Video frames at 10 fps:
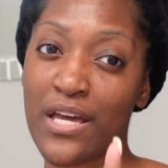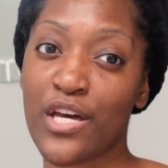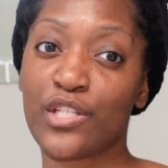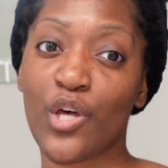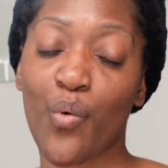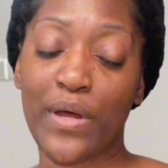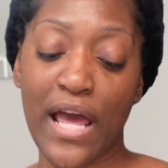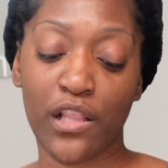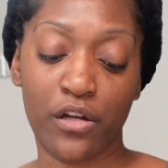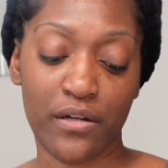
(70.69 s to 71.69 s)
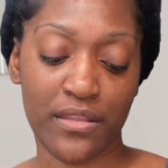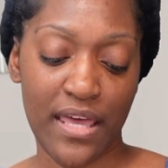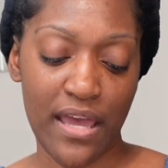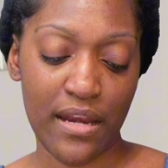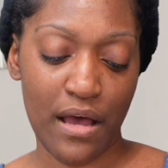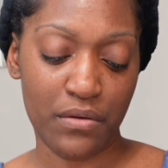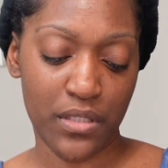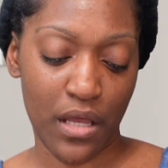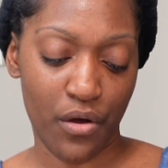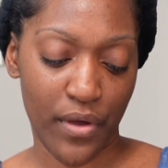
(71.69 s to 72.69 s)
So when I learned that, I was
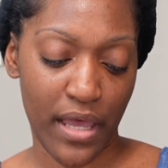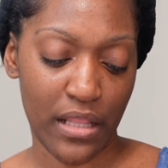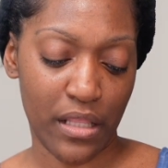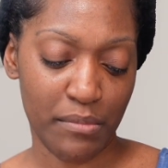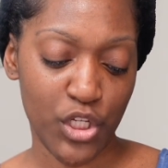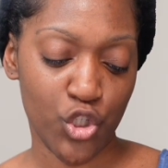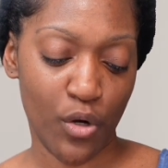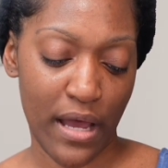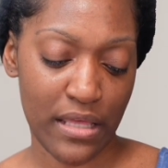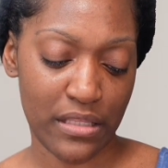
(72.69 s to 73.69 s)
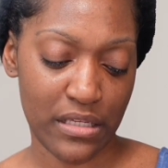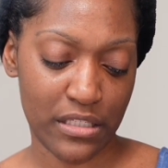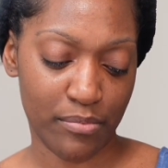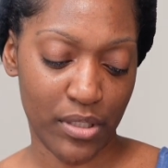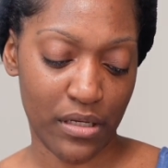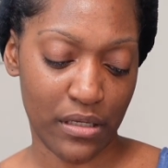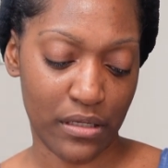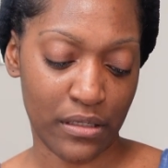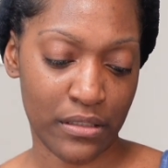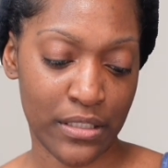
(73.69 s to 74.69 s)
like, okay, let me try this,
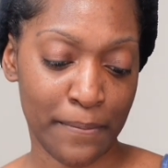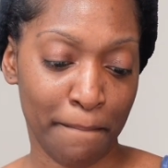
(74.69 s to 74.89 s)
because